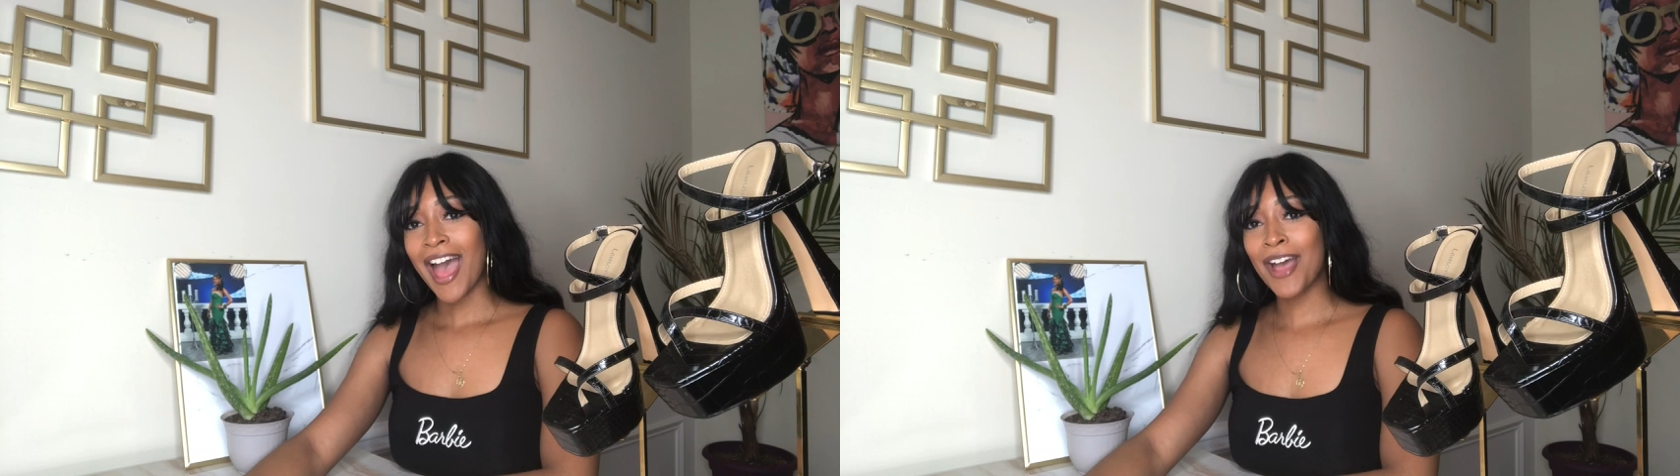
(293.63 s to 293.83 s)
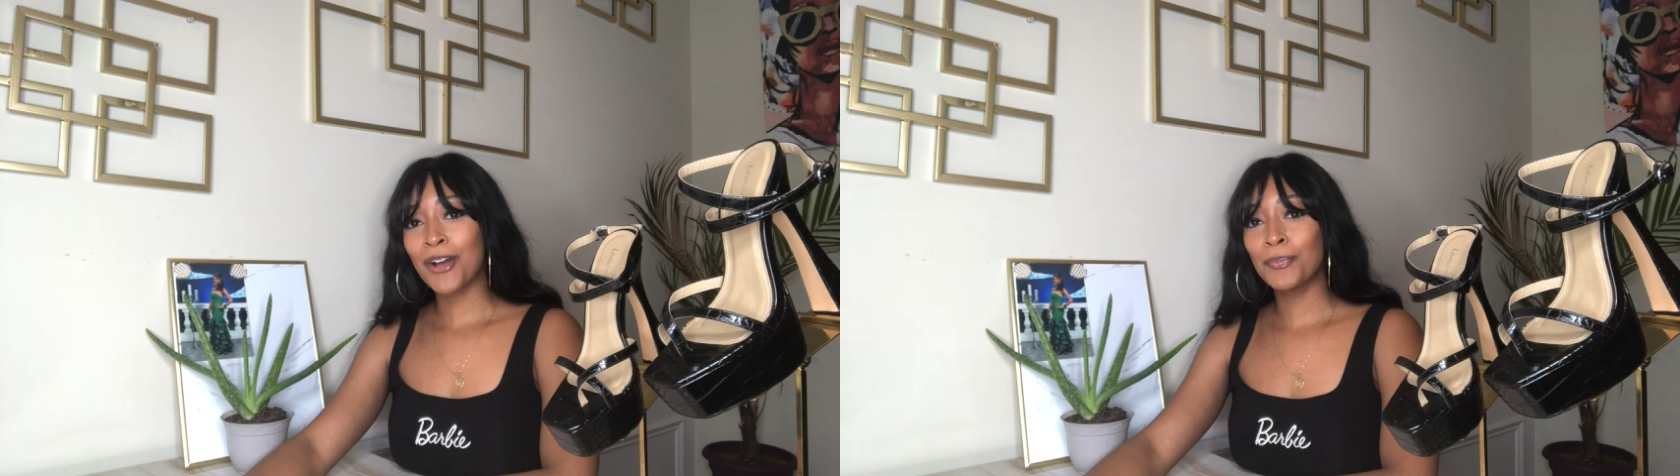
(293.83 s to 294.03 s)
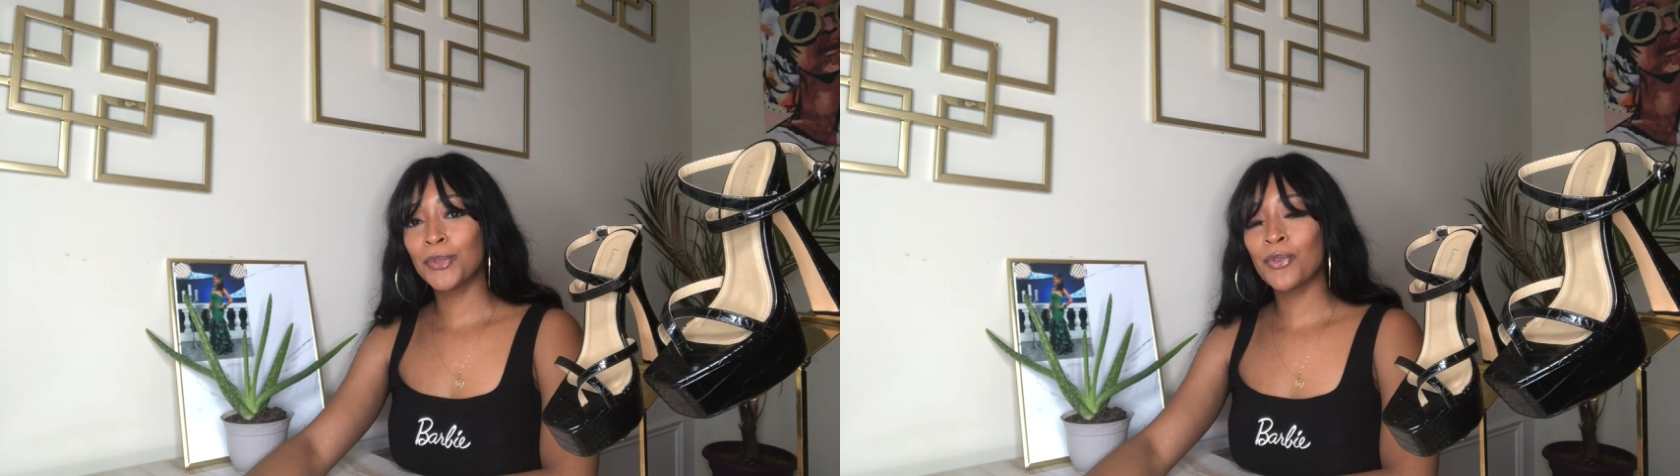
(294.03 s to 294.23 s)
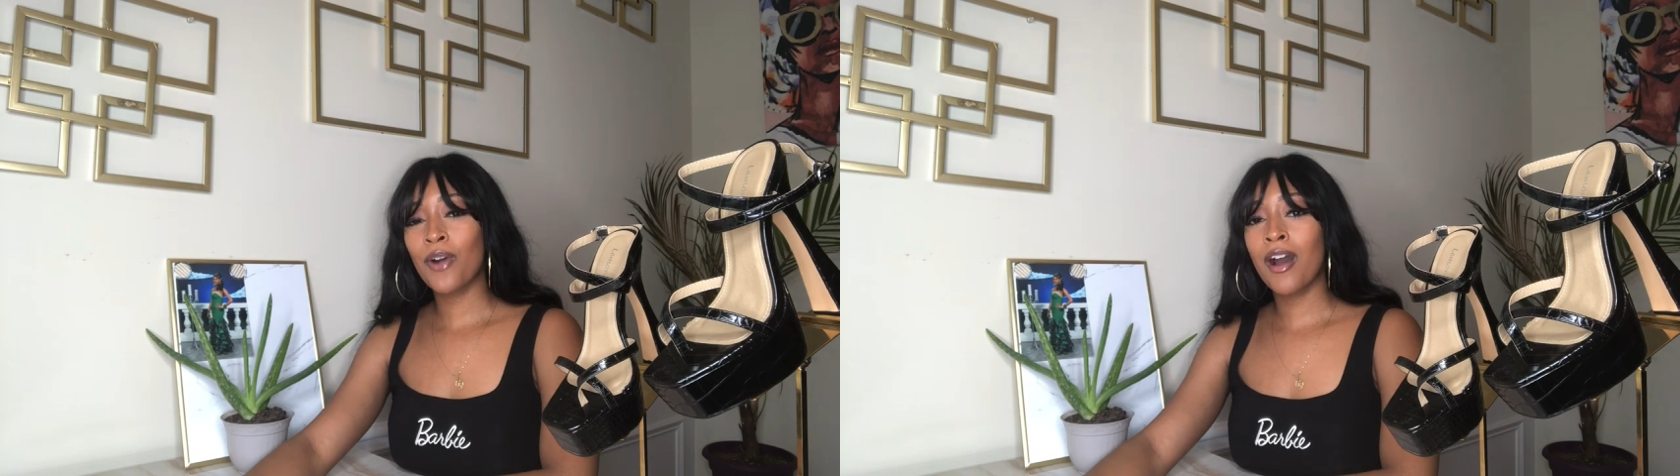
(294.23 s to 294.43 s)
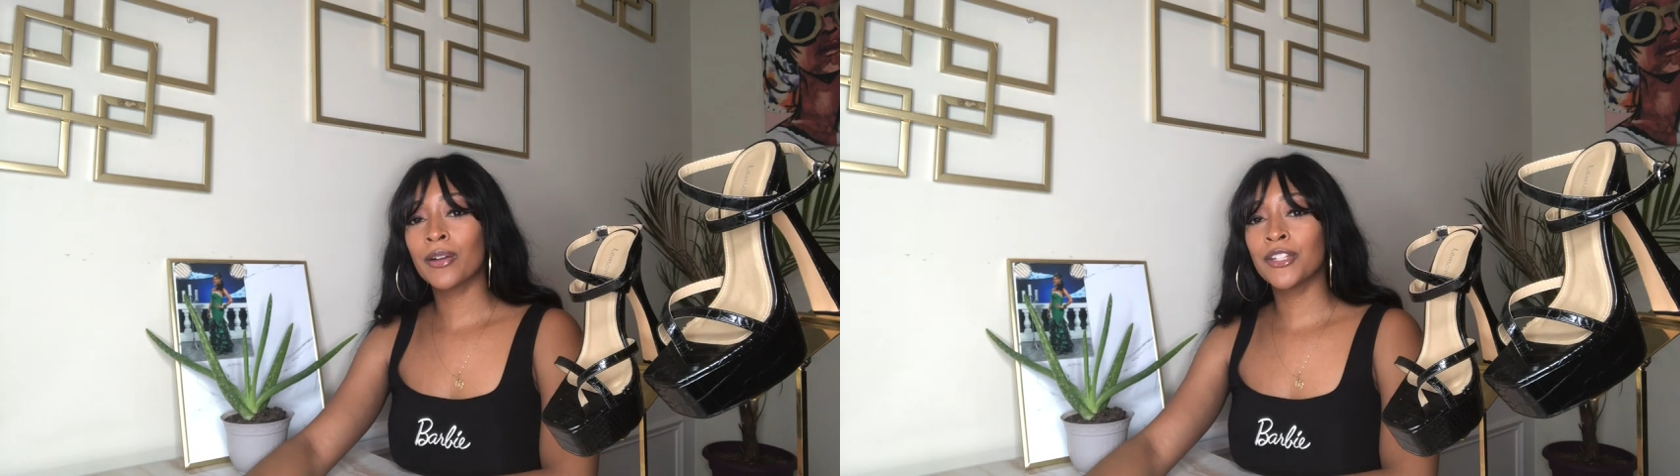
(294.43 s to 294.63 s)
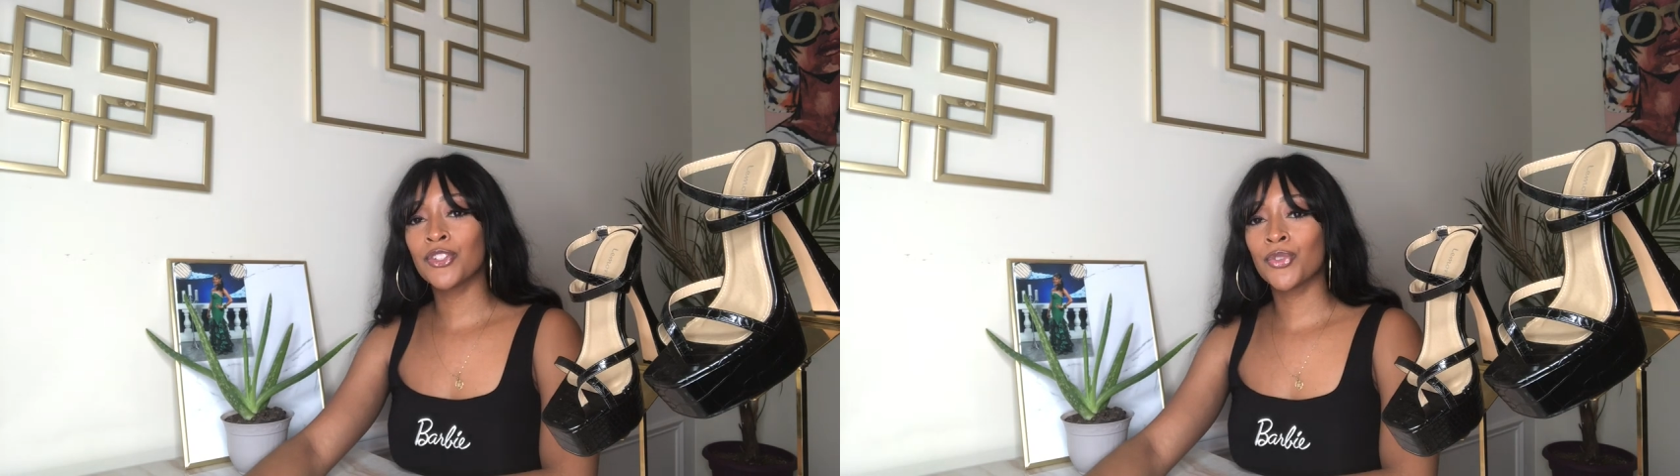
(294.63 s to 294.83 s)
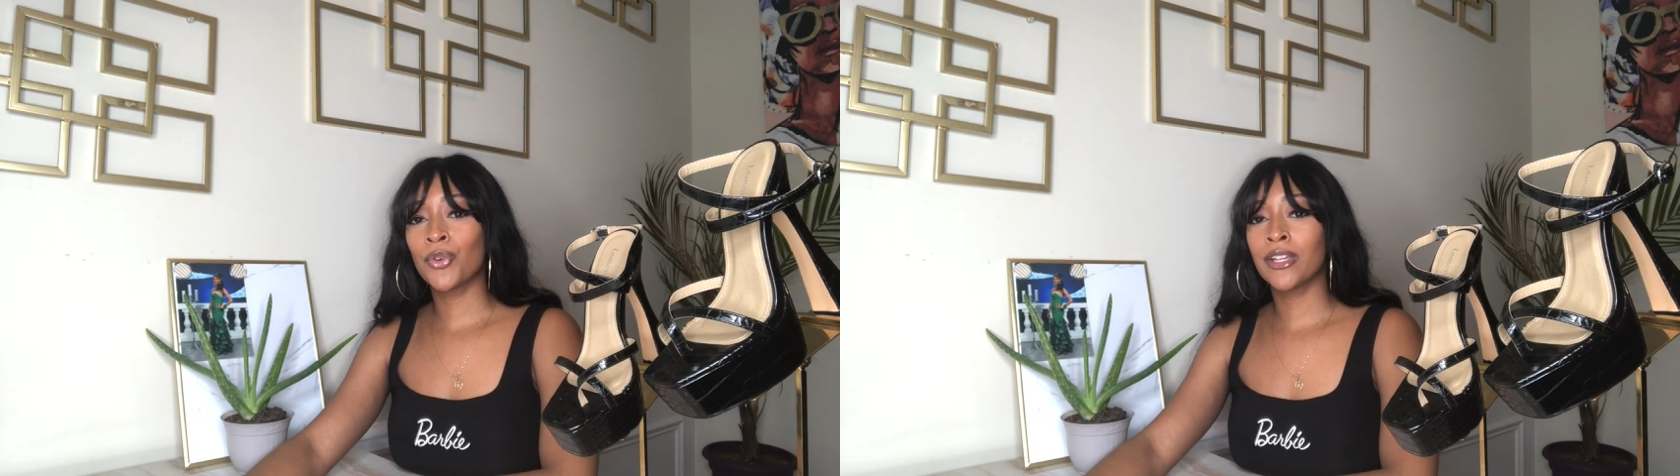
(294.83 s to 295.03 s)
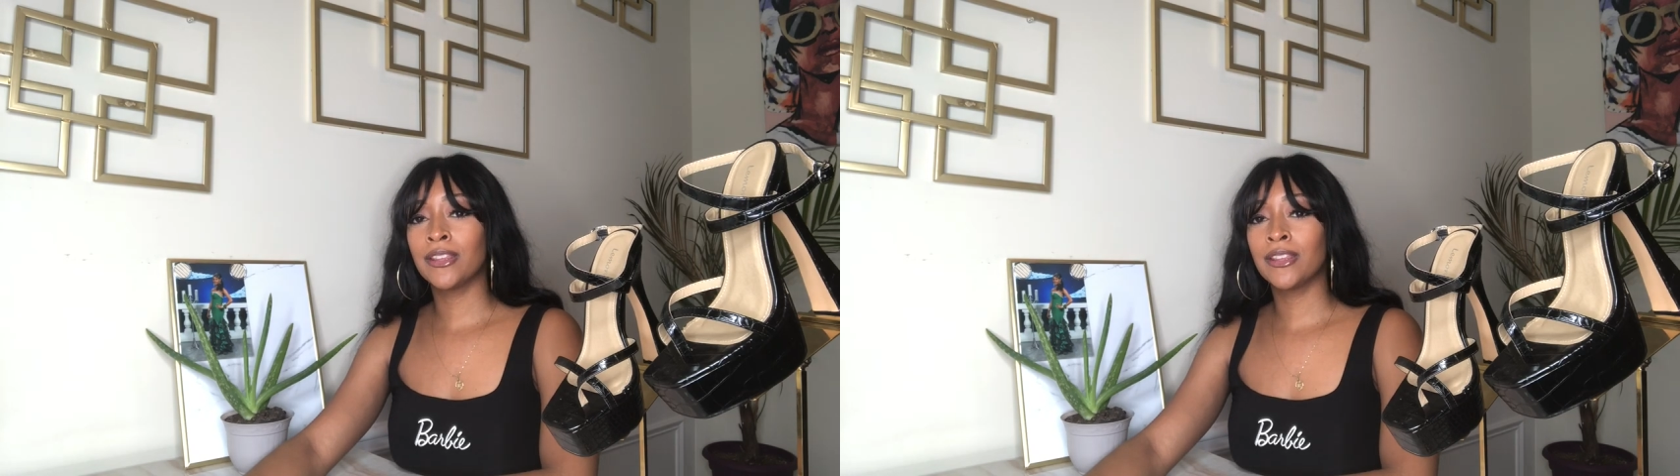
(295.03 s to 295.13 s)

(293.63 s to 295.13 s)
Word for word: hope you all enjoyed